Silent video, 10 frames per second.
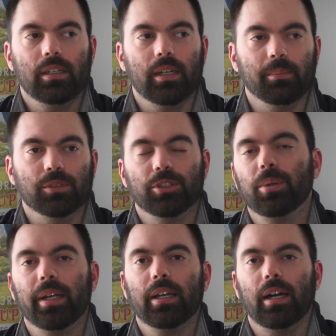I'm
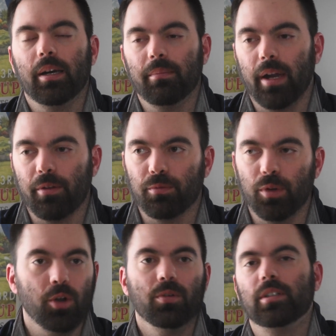doing on my
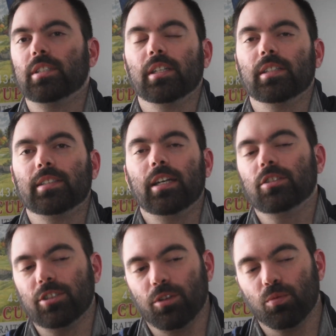road to the
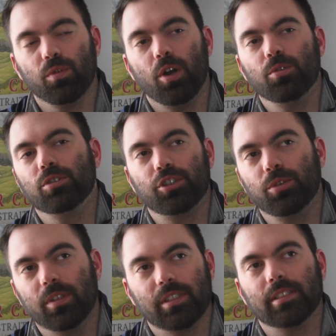Zelich, the road
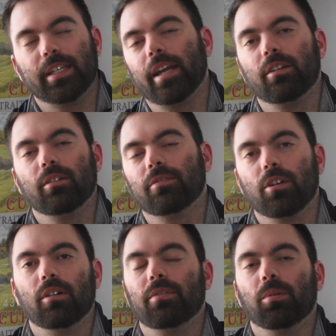to the standard of
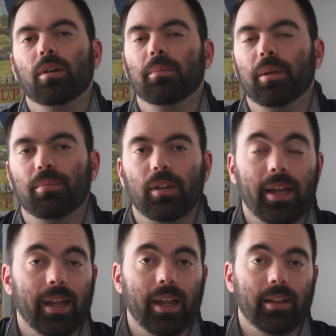golf I want to be
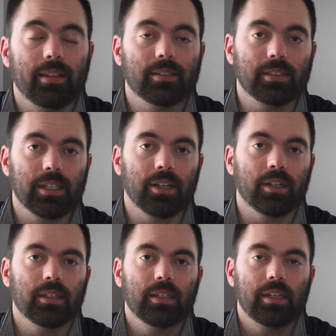playing at this year